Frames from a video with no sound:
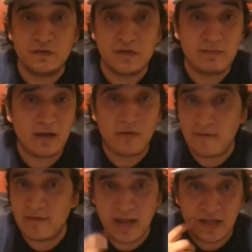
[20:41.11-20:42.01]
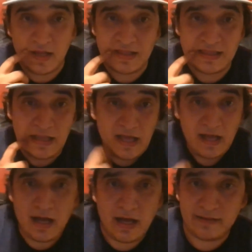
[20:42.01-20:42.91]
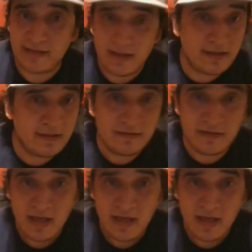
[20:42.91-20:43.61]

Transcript: I'm not grabbing any tendons.